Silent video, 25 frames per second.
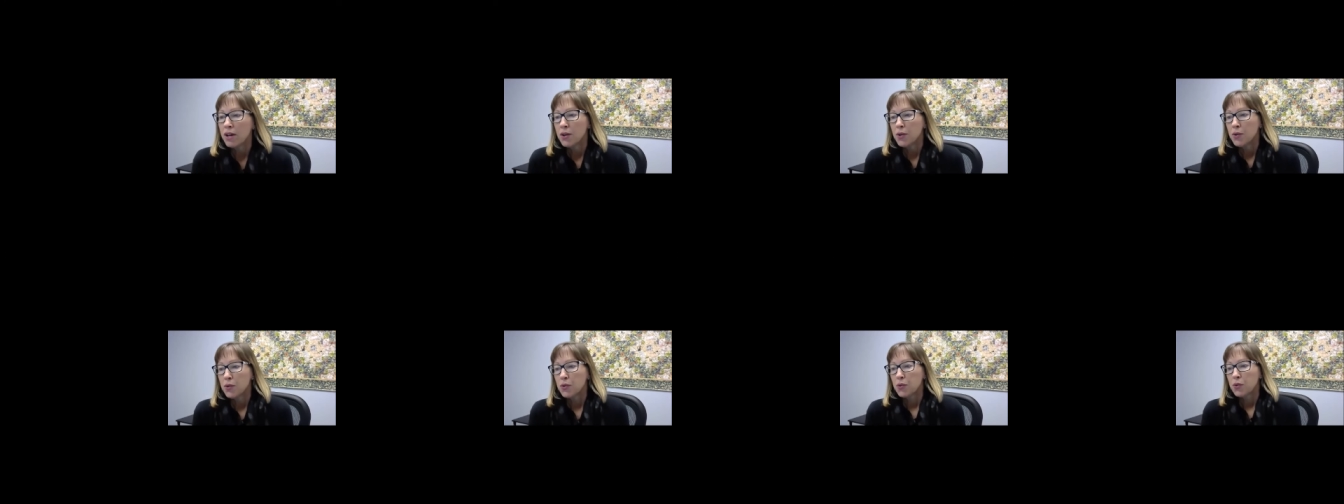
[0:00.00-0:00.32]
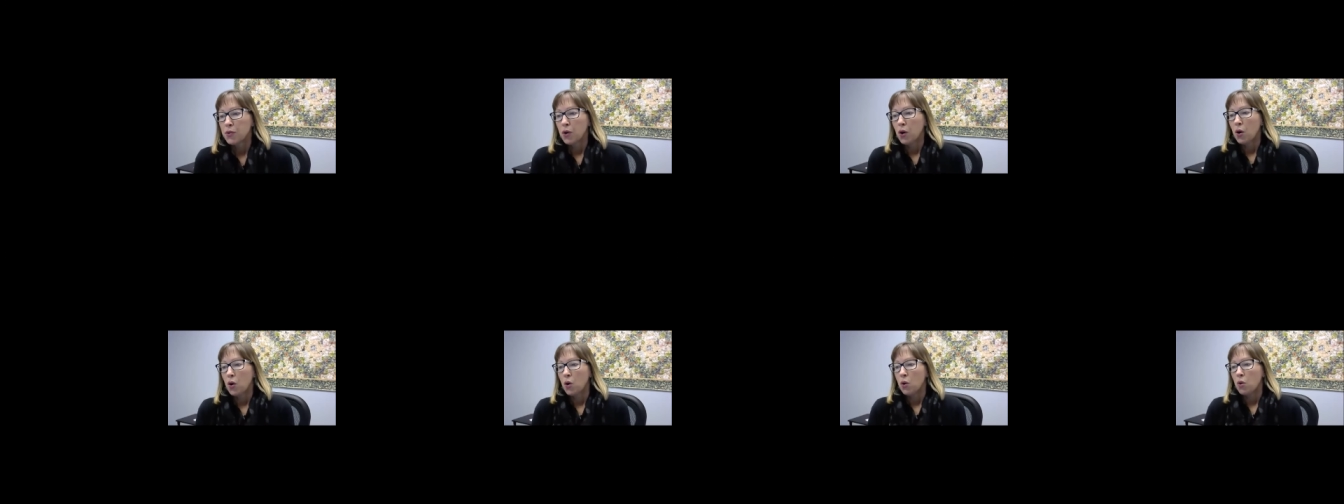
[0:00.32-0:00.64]

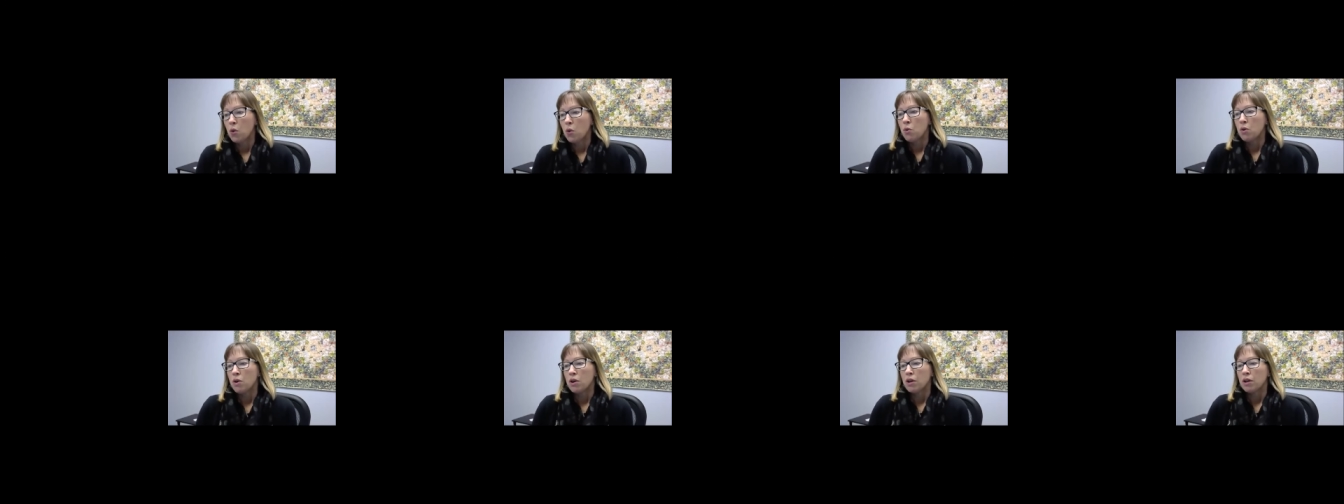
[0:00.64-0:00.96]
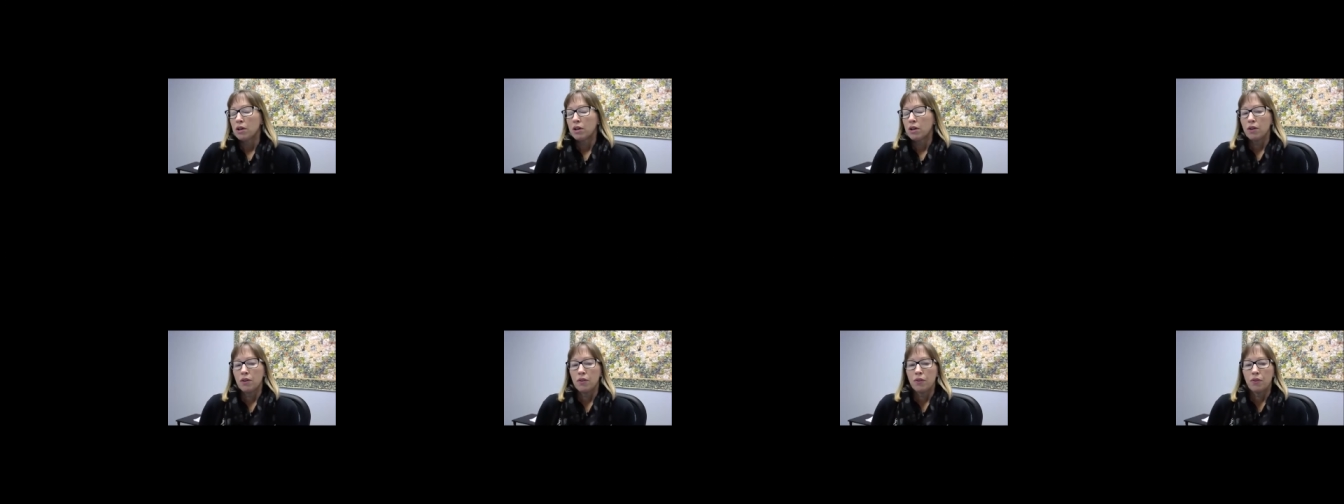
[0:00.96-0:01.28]
So
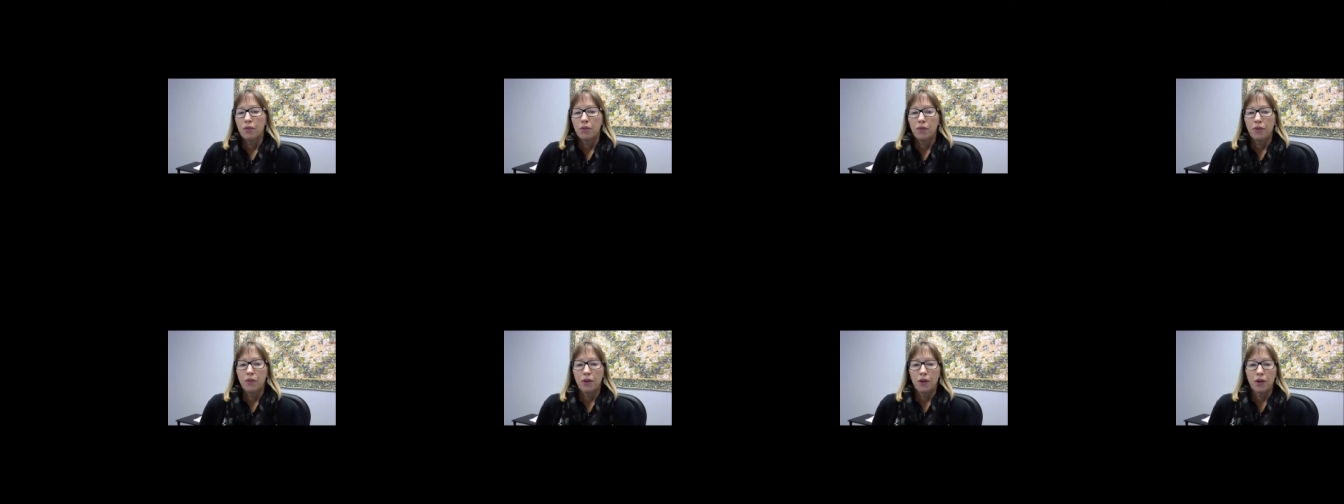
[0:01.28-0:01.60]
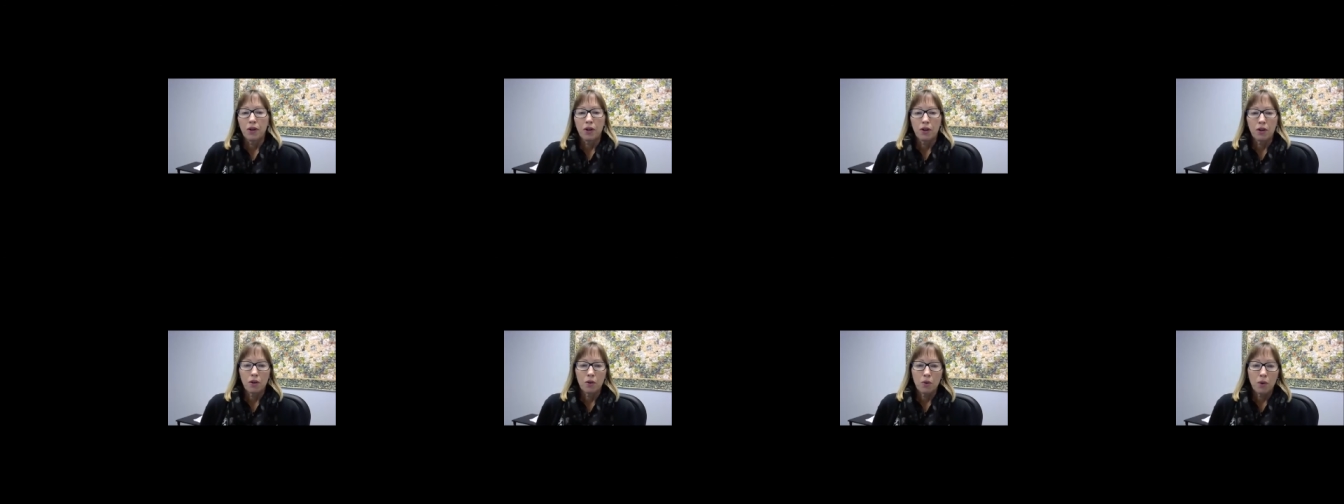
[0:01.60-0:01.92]

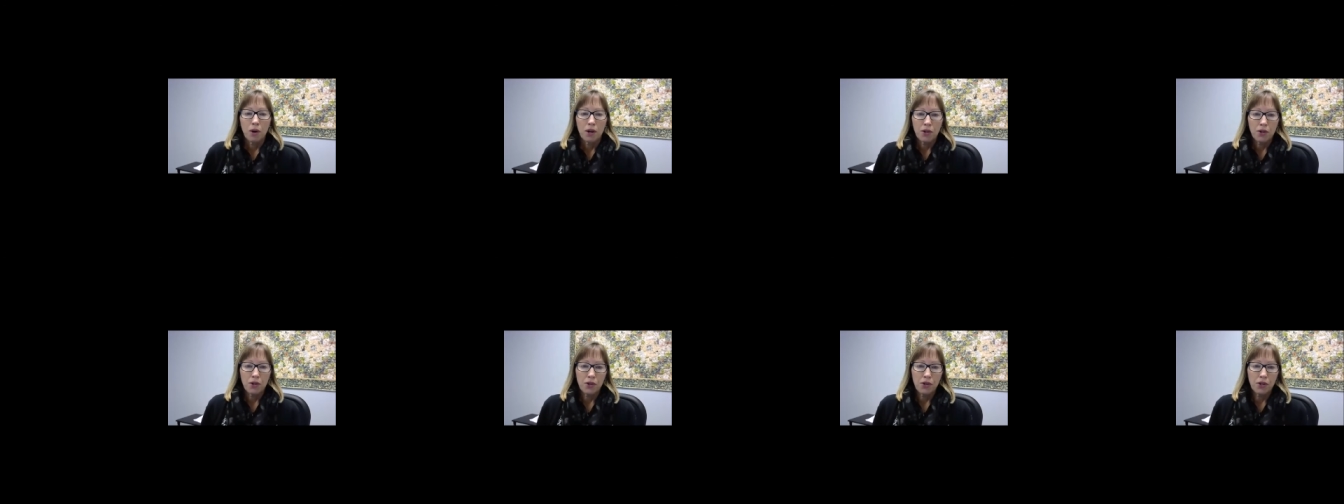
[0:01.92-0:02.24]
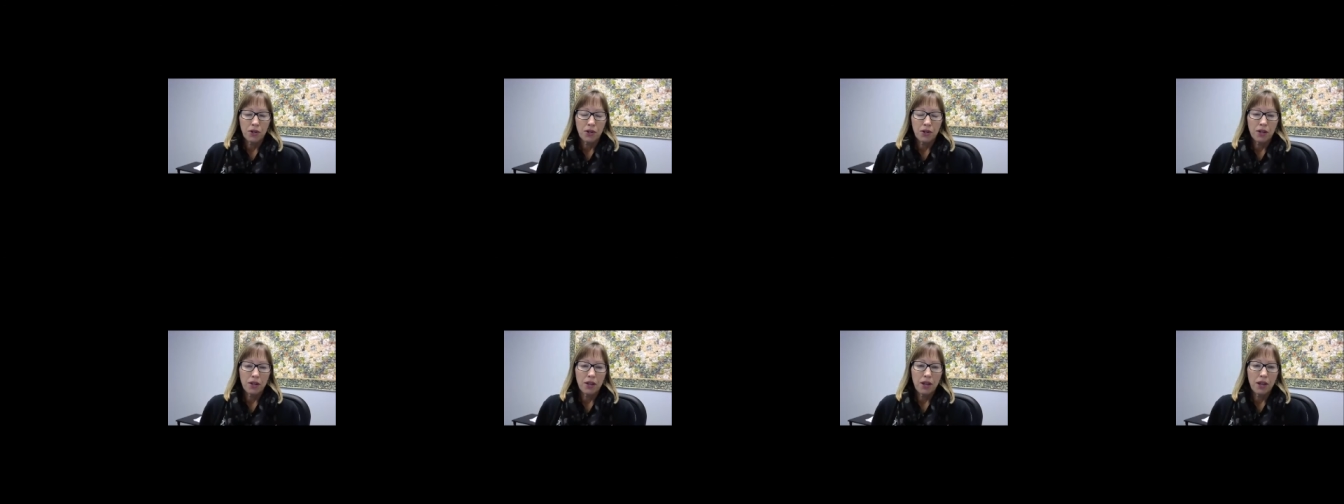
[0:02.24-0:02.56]
the
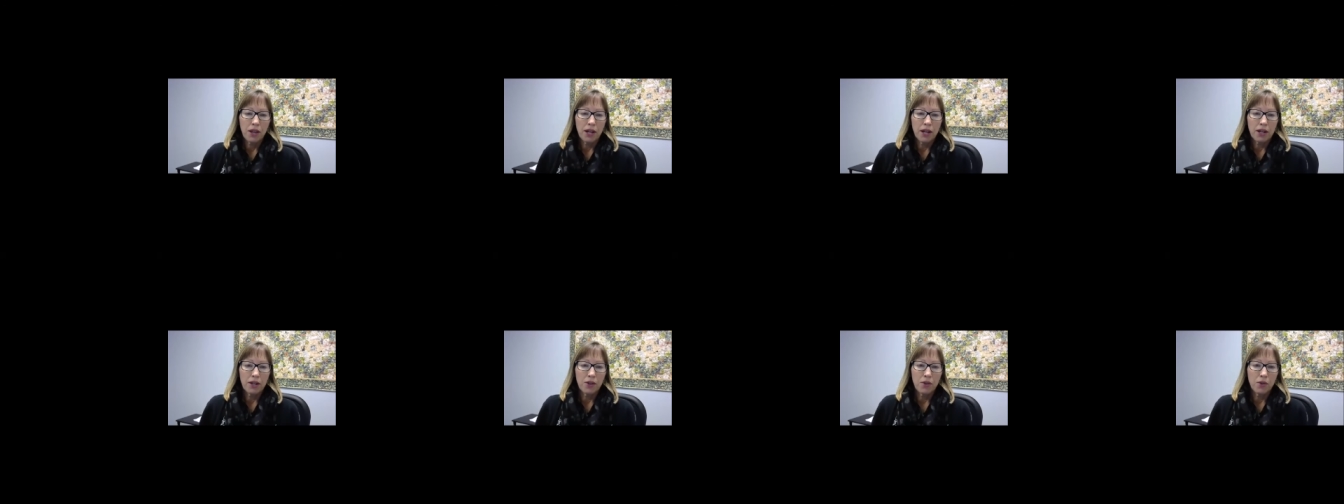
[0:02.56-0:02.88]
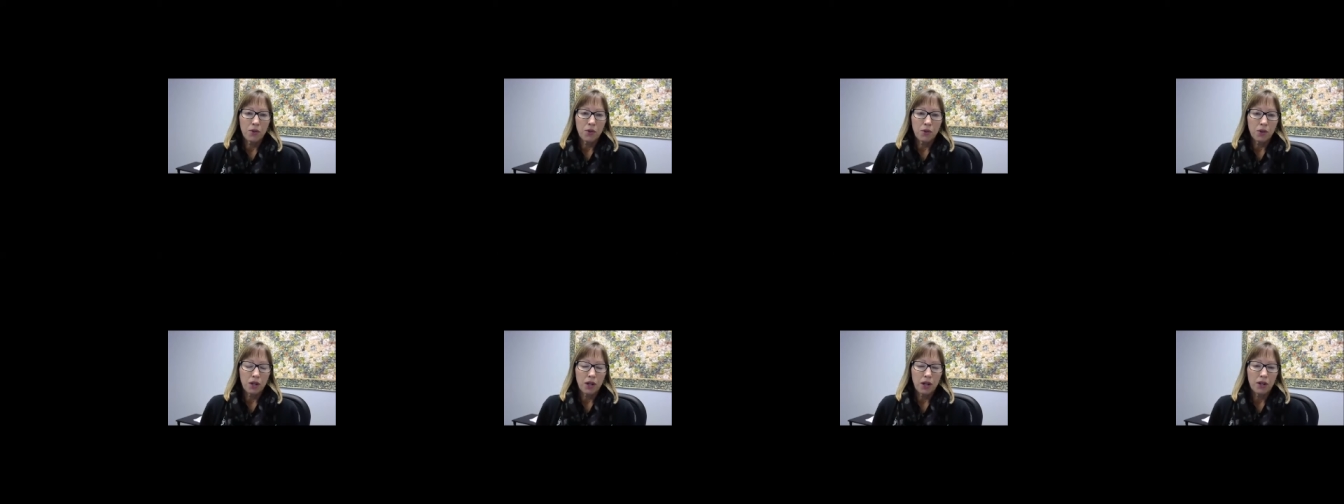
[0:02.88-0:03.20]
question then
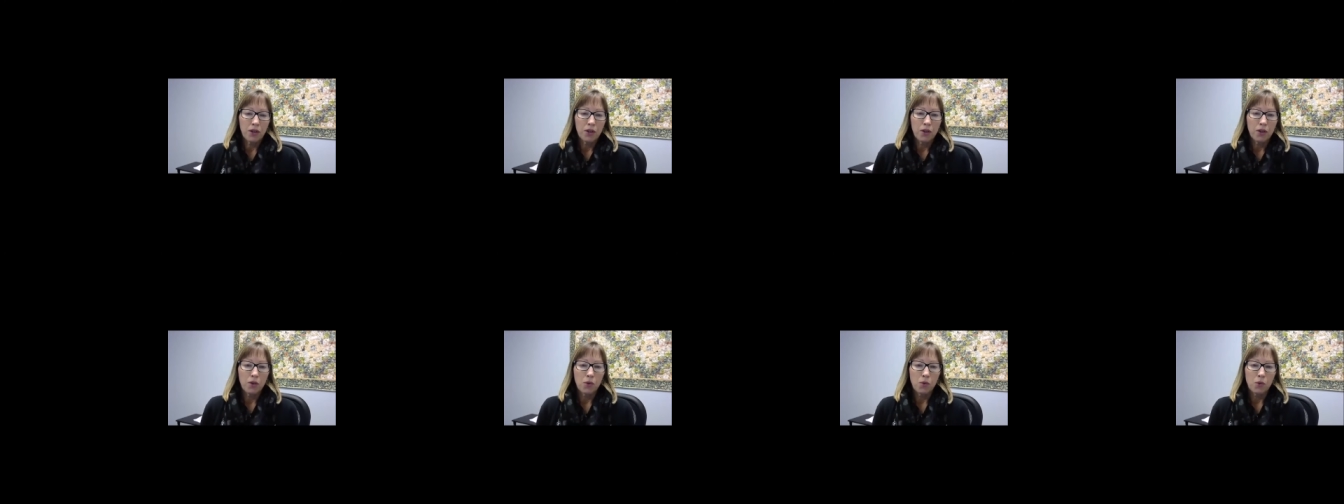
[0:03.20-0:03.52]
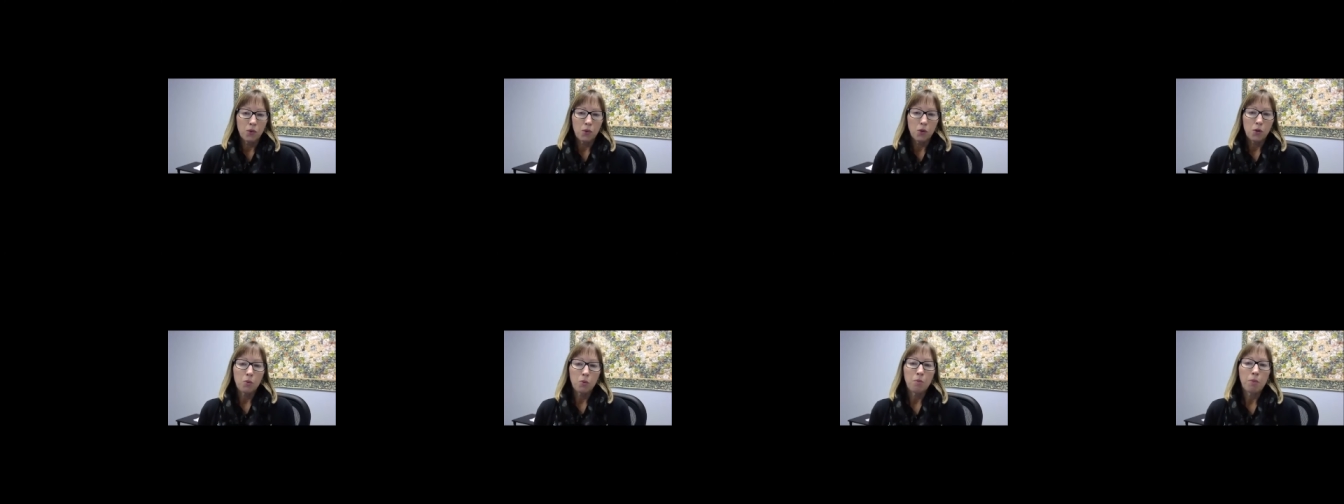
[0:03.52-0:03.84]
is, can you
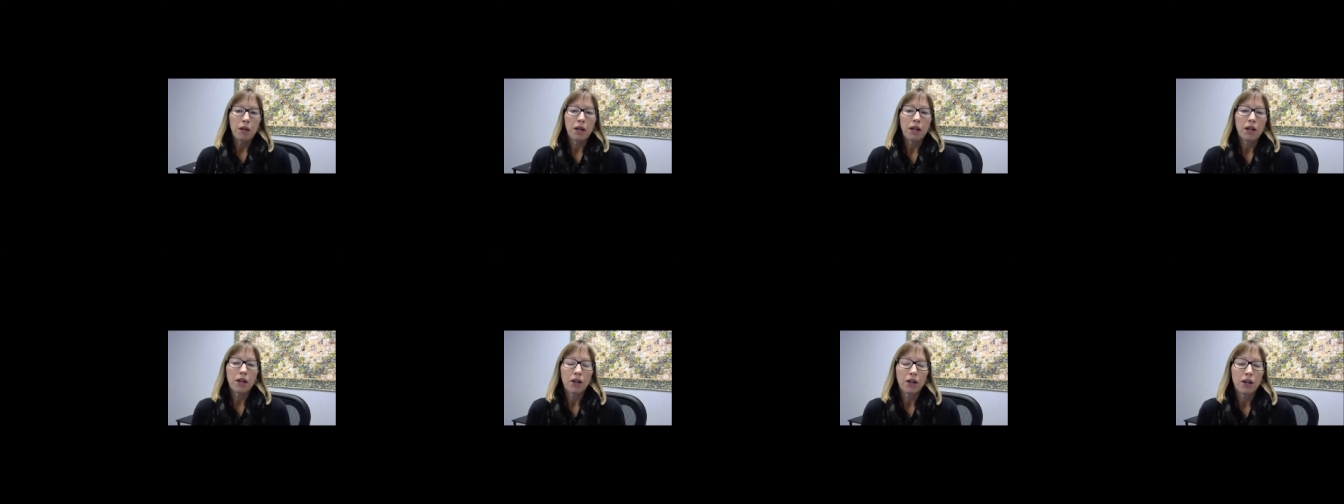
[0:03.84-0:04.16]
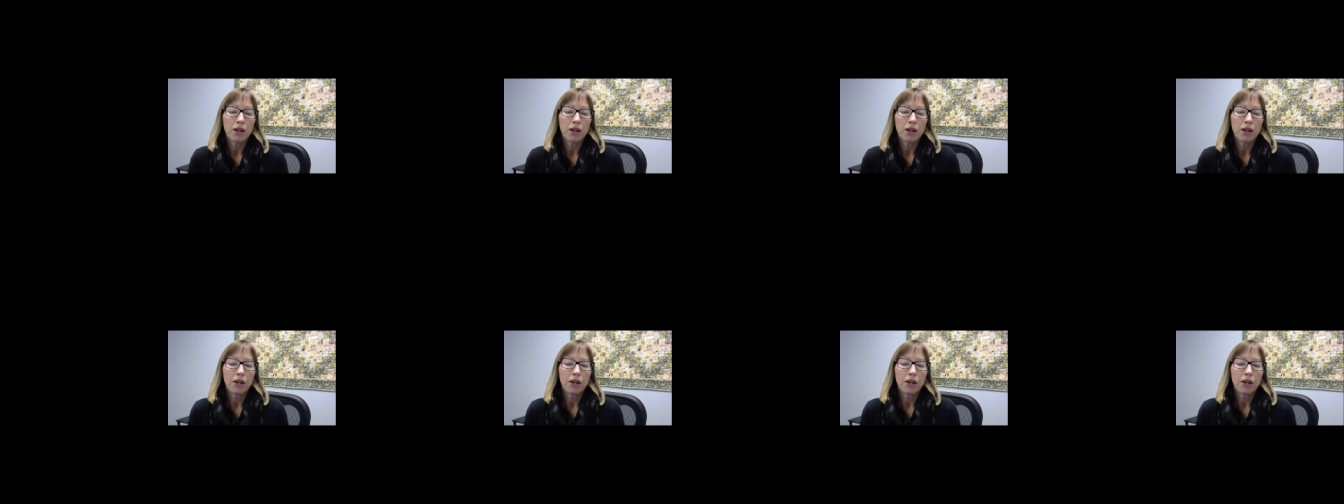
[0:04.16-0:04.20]
speak,